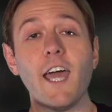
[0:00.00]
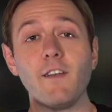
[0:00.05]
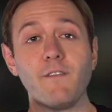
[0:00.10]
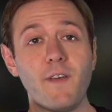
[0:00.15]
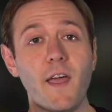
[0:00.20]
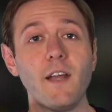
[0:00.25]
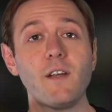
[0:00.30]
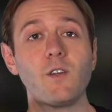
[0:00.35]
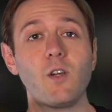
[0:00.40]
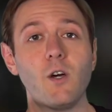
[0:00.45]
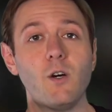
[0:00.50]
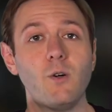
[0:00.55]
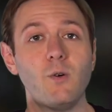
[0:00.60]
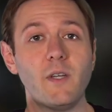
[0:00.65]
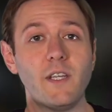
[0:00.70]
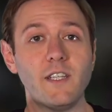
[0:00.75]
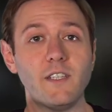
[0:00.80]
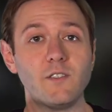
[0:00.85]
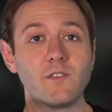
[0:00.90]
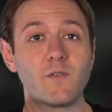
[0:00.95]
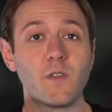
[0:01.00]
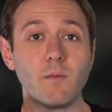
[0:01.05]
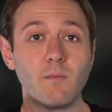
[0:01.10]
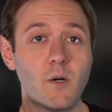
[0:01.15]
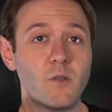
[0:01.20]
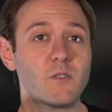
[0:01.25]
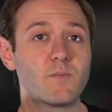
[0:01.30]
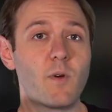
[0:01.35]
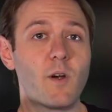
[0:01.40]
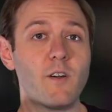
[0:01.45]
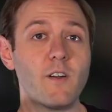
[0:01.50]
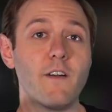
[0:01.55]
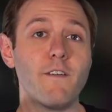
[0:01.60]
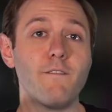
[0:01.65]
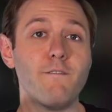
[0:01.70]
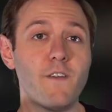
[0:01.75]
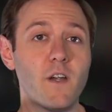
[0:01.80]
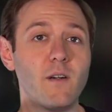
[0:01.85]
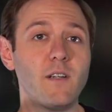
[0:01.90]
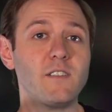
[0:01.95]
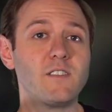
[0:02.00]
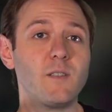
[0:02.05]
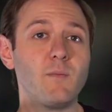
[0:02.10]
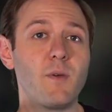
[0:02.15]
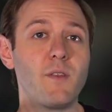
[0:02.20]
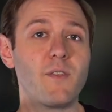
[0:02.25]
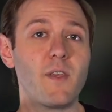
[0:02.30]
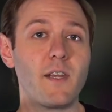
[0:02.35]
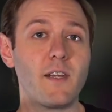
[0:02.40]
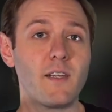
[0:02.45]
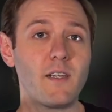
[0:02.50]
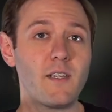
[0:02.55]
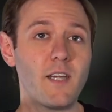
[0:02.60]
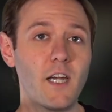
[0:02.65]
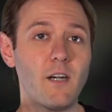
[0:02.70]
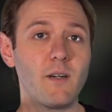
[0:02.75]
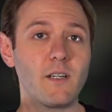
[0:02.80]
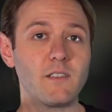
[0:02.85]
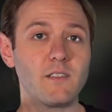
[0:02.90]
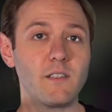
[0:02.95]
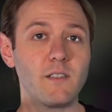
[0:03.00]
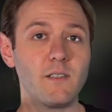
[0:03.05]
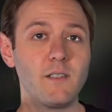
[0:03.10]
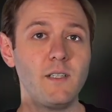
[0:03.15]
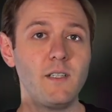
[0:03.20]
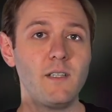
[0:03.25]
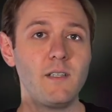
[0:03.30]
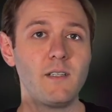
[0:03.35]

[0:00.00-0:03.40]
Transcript: And Van Gogh is, for the most part, a very sympathetic character.